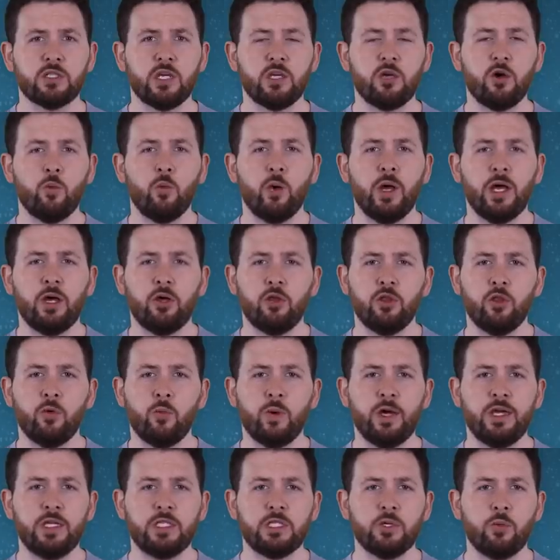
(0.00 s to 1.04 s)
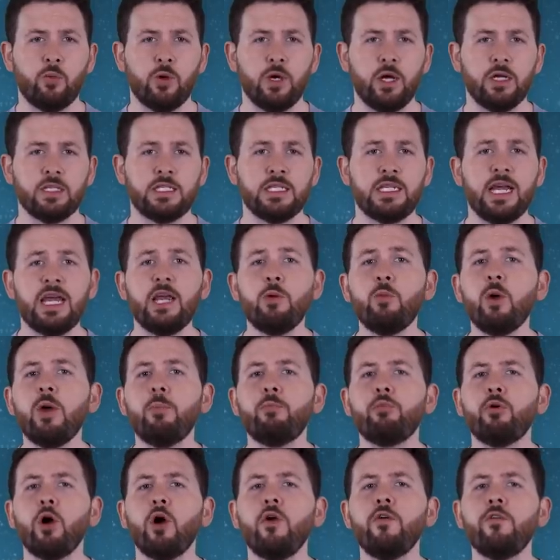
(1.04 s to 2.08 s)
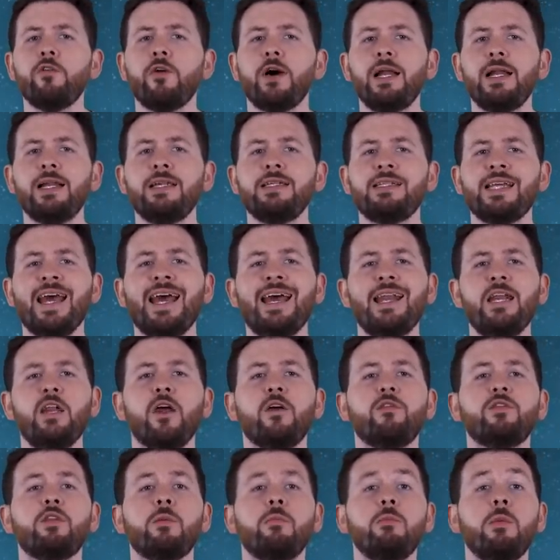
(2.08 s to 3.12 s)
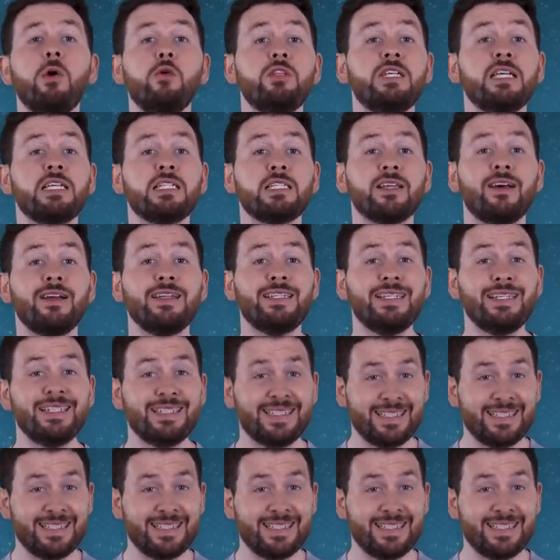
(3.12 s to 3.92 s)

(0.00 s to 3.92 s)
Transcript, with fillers: I got wet on the way to work. Today we're profiling 10 of the most exciting